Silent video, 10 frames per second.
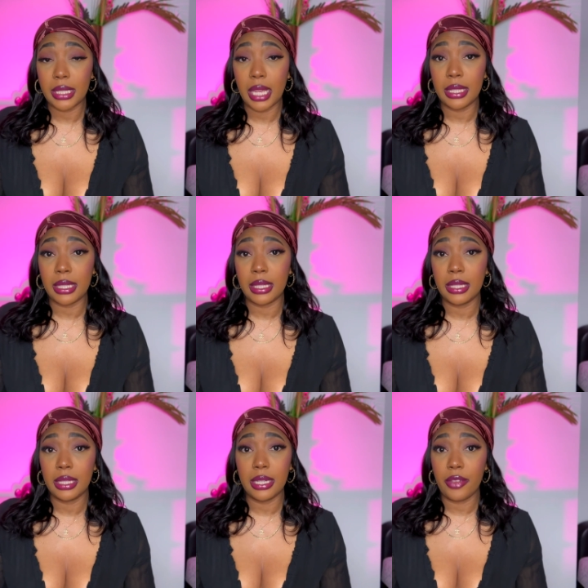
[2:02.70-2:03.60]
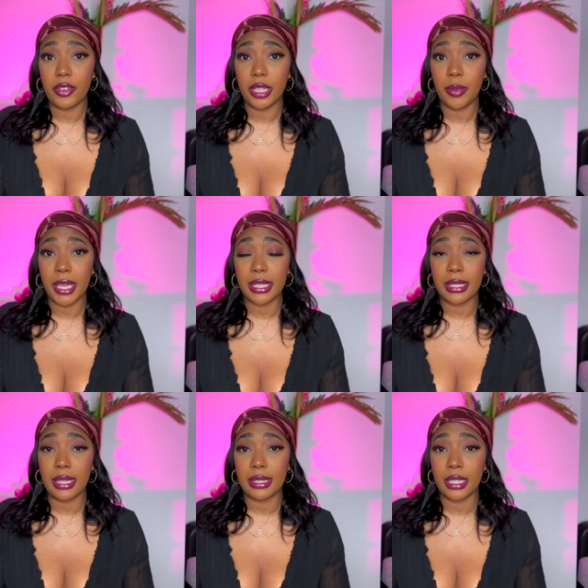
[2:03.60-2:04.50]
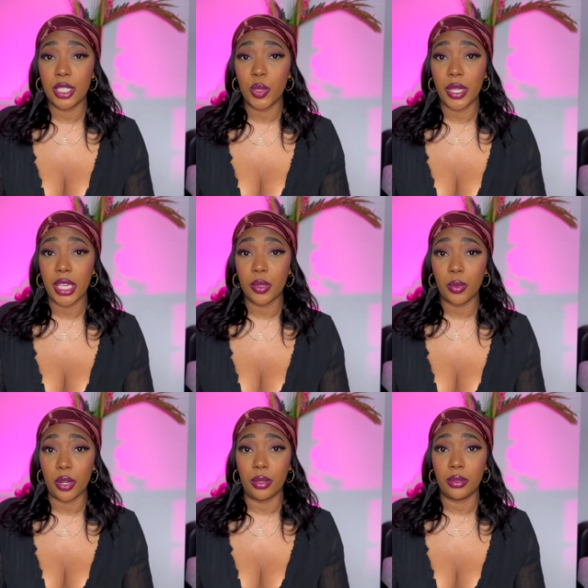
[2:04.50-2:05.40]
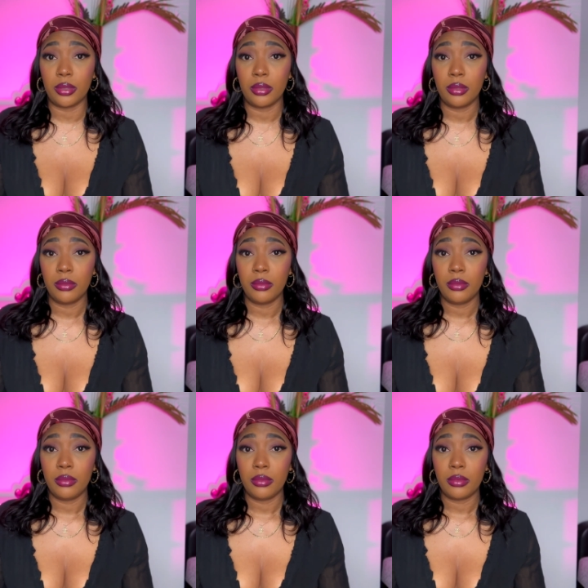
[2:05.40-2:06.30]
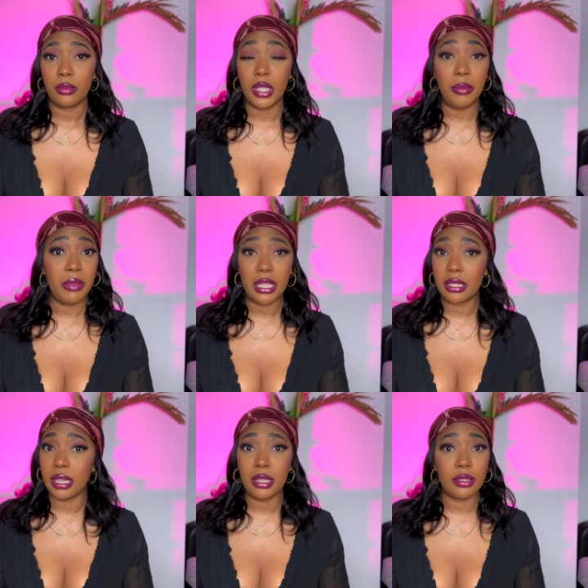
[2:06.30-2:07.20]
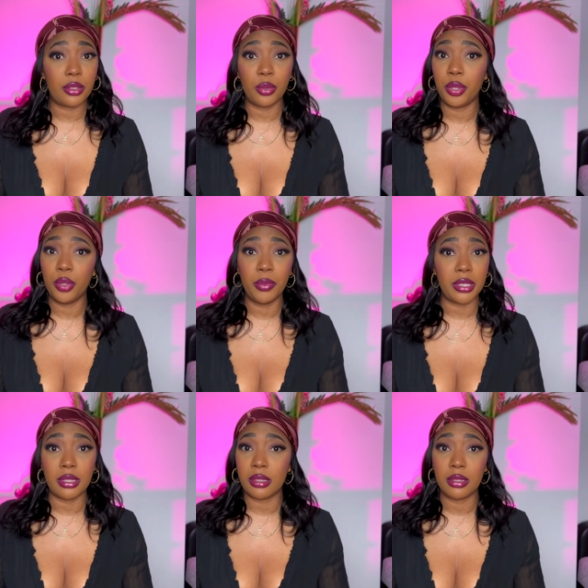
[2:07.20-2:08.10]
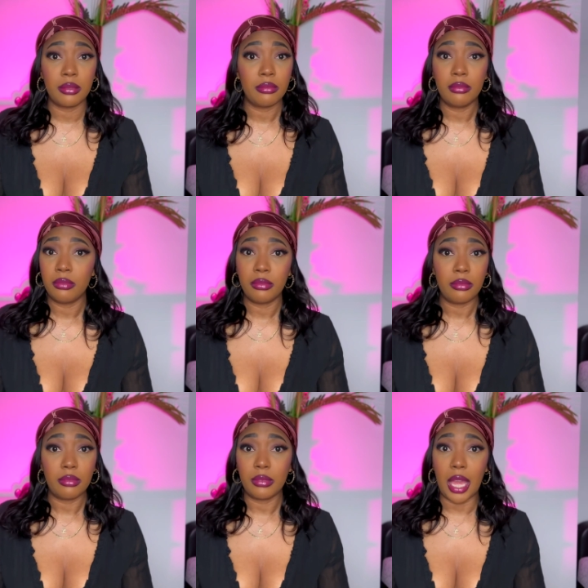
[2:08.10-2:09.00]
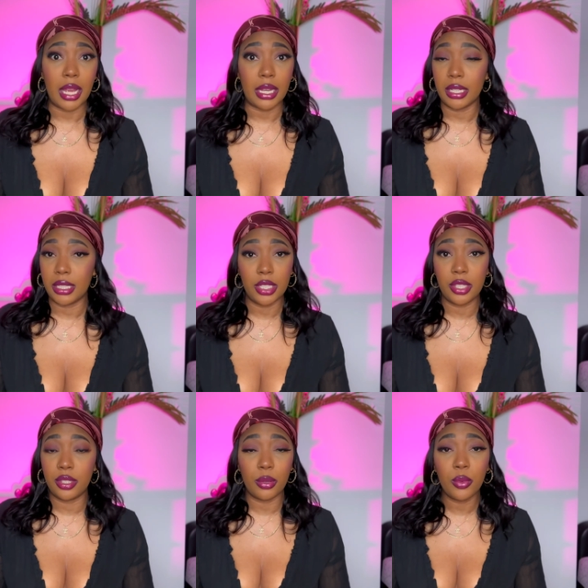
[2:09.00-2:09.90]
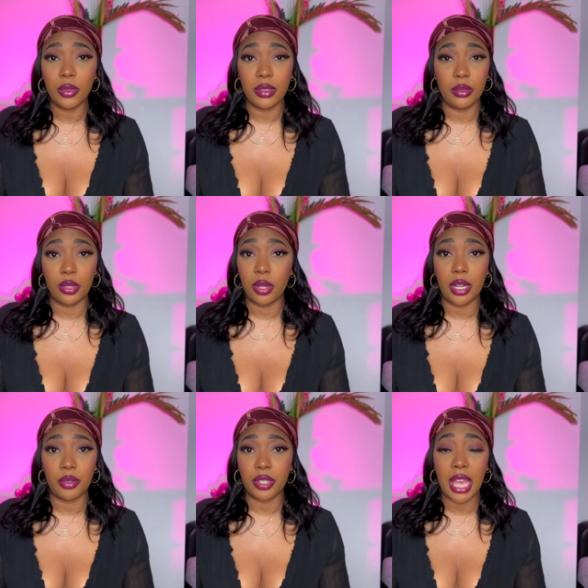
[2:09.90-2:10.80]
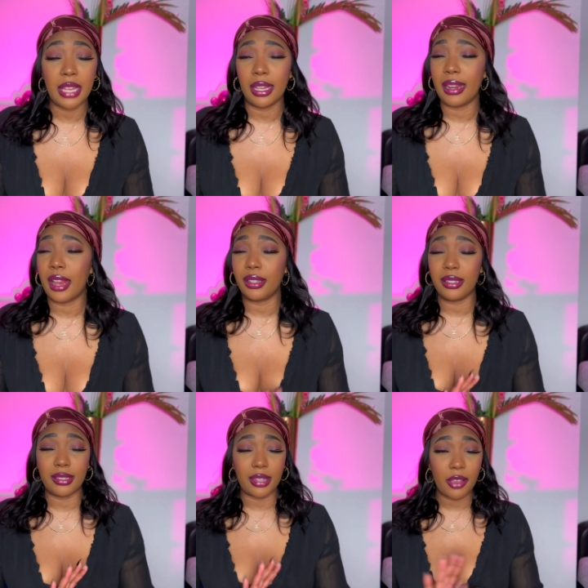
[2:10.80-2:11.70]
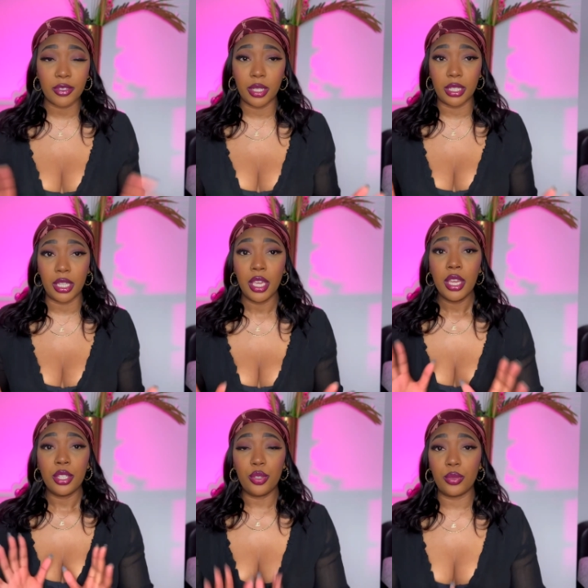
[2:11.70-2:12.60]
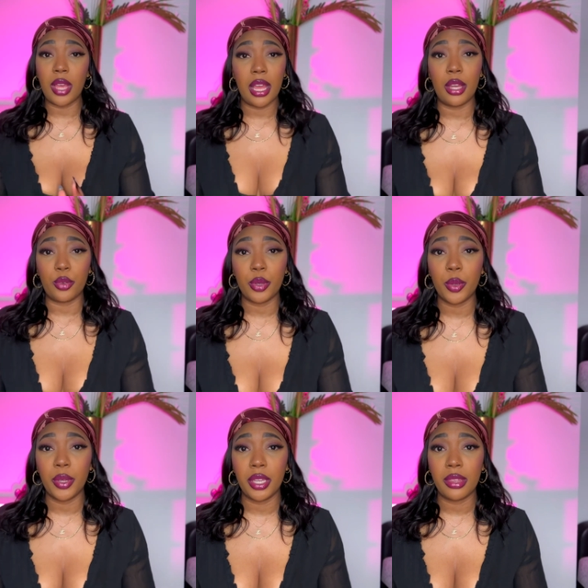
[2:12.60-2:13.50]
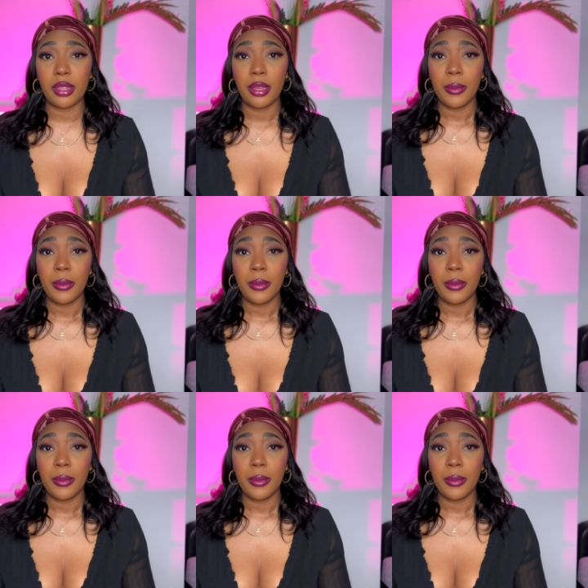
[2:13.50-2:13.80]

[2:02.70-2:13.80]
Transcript: sense. It definitely makes sense in today's world. It makes sense to humans. I, I just don't don't understand, and I definitely do not agree with